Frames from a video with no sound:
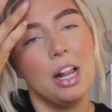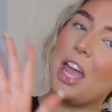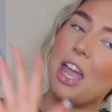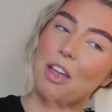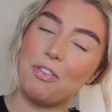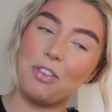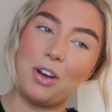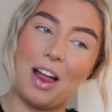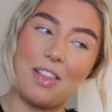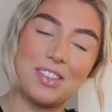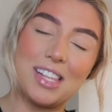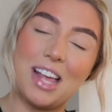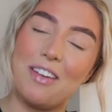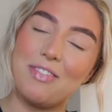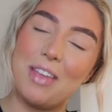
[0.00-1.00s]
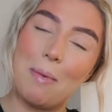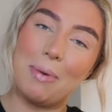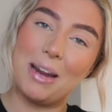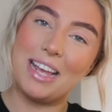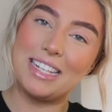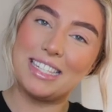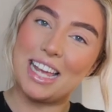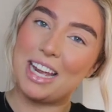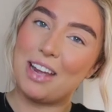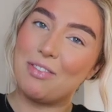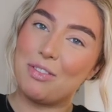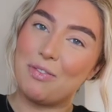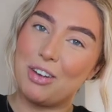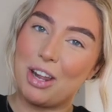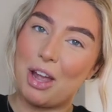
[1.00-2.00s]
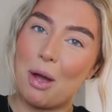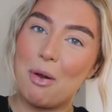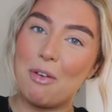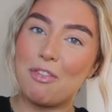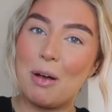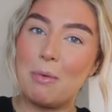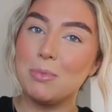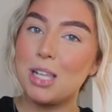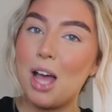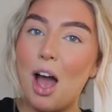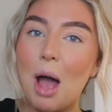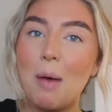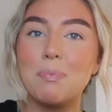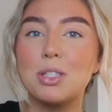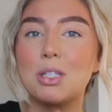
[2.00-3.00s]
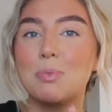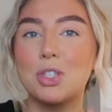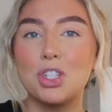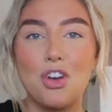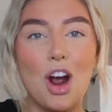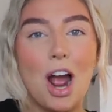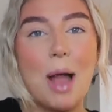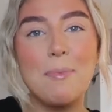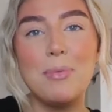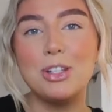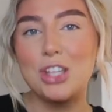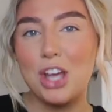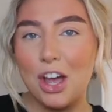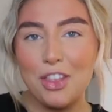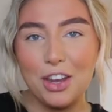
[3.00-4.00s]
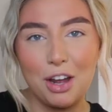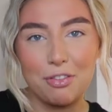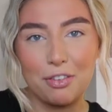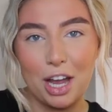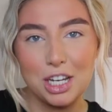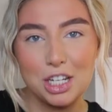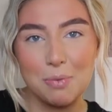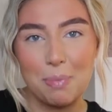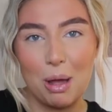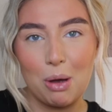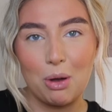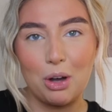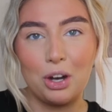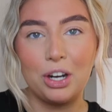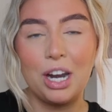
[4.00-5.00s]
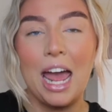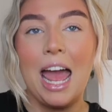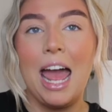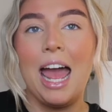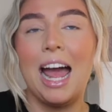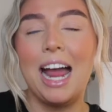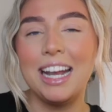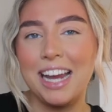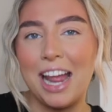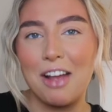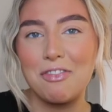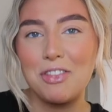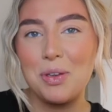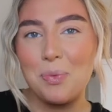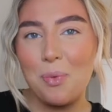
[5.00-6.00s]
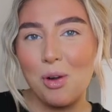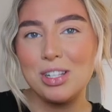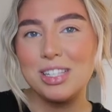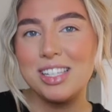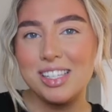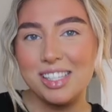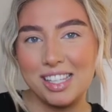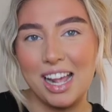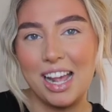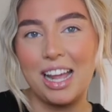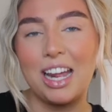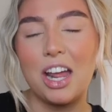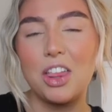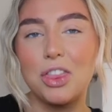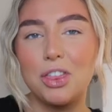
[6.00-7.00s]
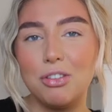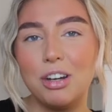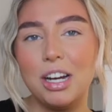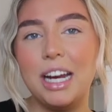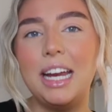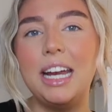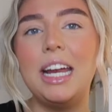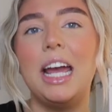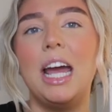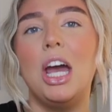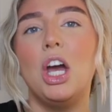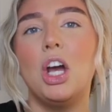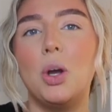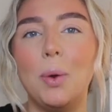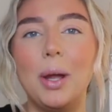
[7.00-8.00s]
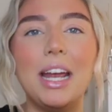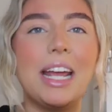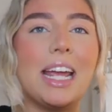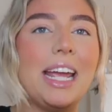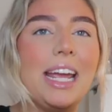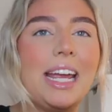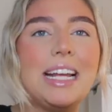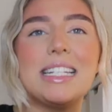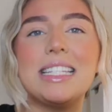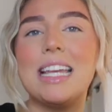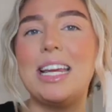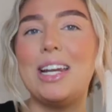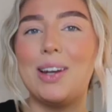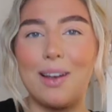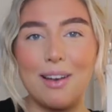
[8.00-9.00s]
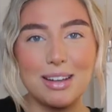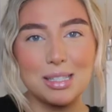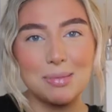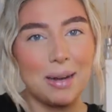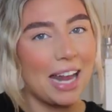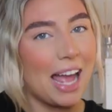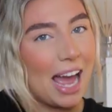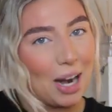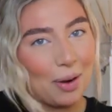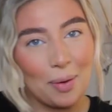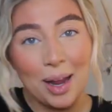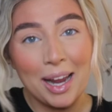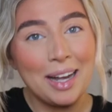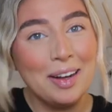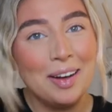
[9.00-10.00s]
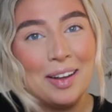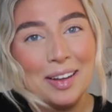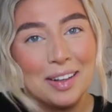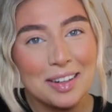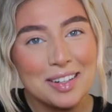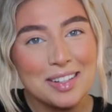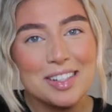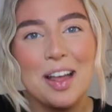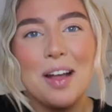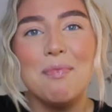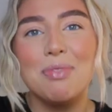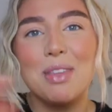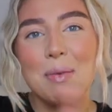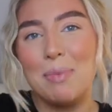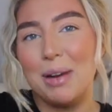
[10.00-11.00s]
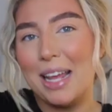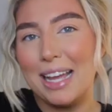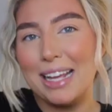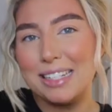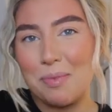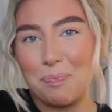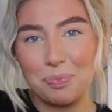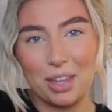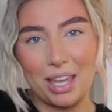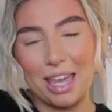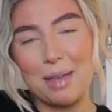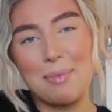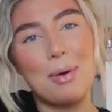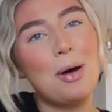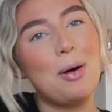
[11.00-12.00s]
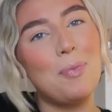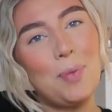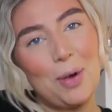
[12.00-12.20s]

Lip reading: If you like the sound of that, please give the video a thumbs up, subscribe, turn the notification bell on, and yeah, if you want to see 3 quick, easy, last minute Halloween looks, then please keep on